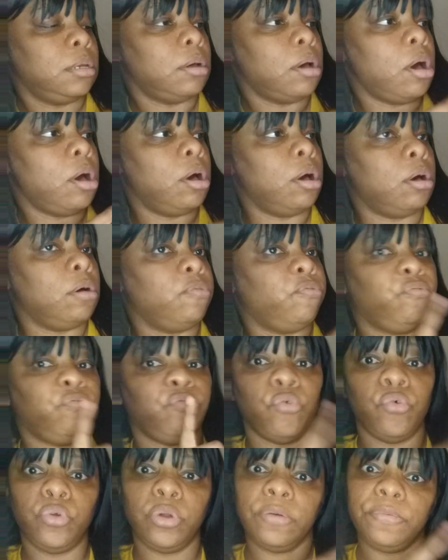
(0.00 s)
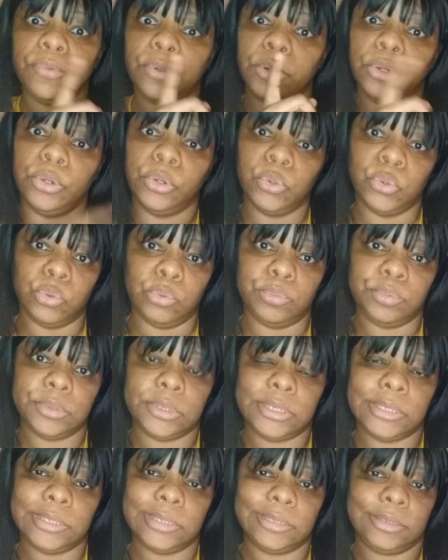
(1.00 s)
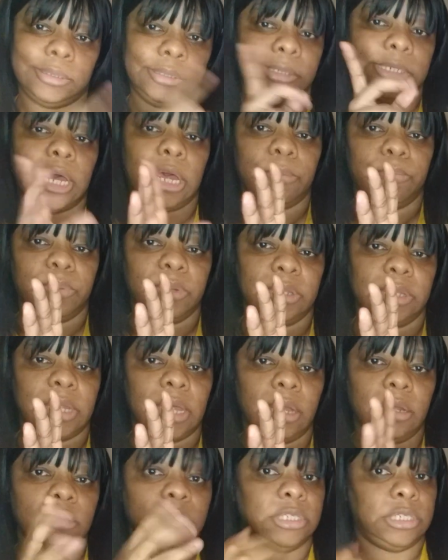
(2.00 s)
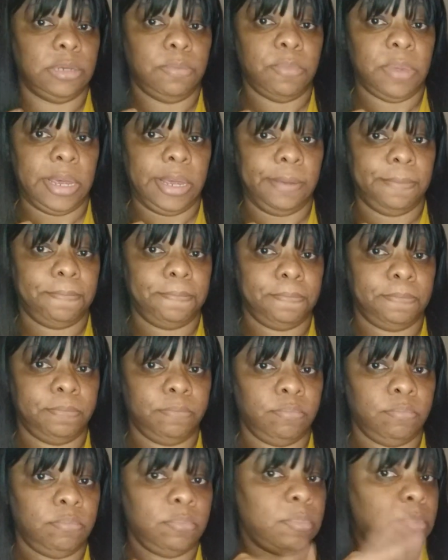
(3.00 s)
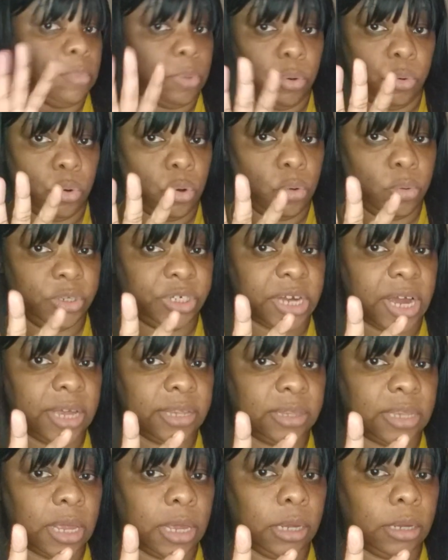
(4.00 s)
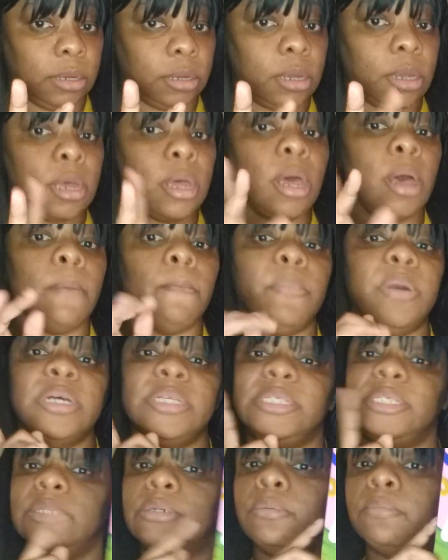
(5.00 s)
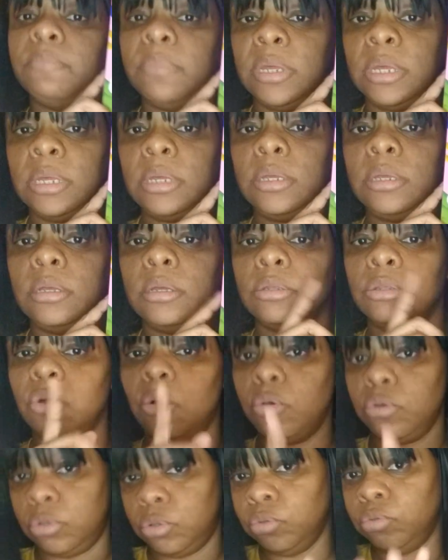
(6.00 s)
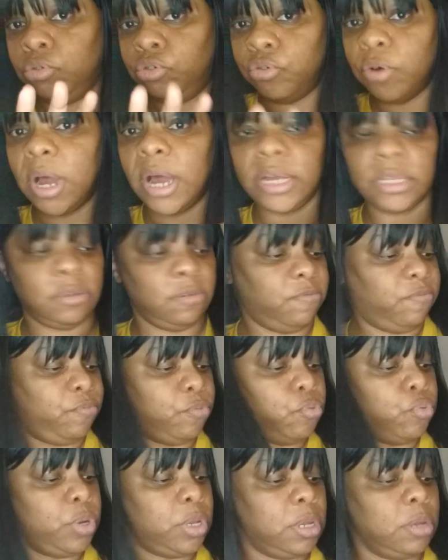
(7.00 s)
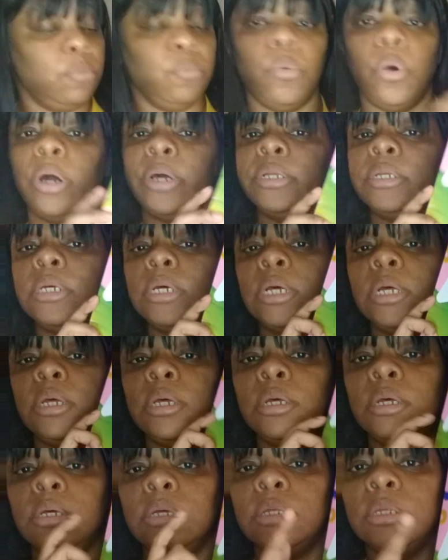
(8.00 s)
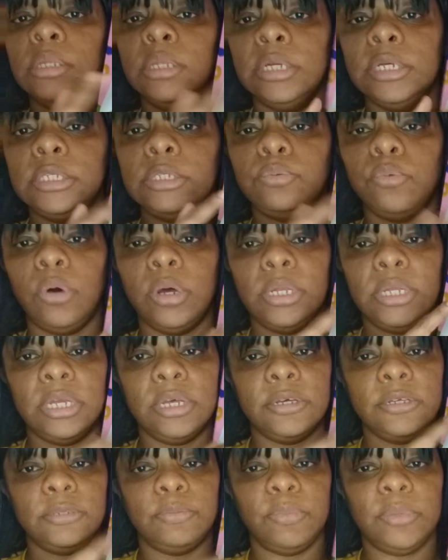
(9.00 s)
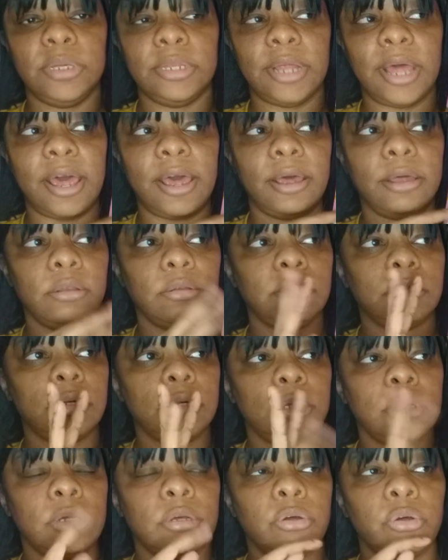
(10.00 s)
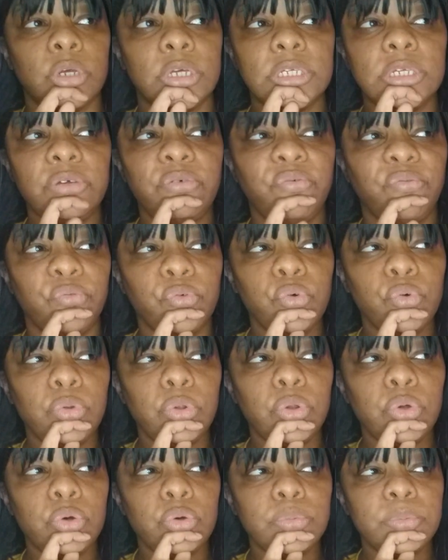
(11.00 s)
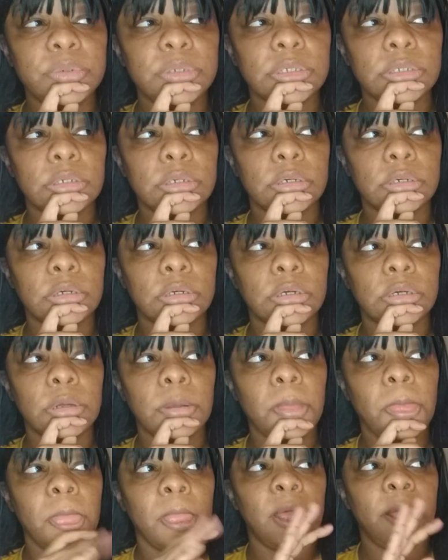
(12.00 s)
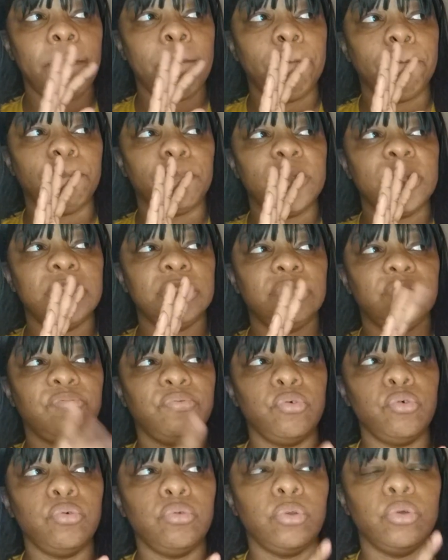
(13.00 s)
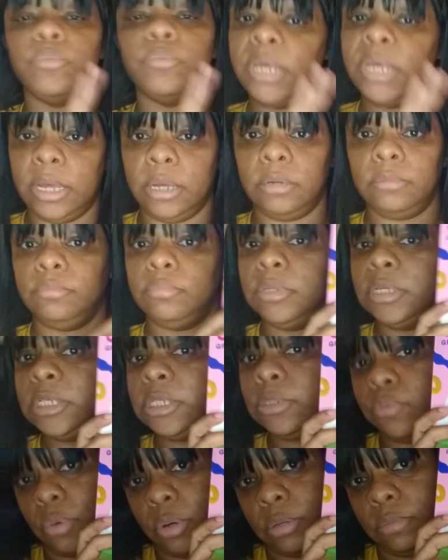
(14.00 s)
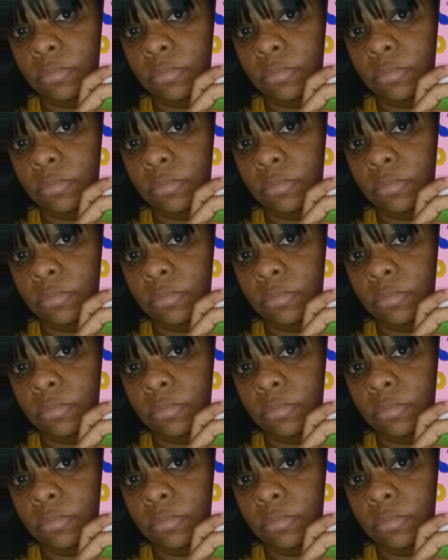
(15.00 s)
a fruit of the loops type of thing to me. I know what y'all think. But to me, those who tried the fruity one, this one gives me that is it Froot Loops? Is Froot Loop? Yeah, this one.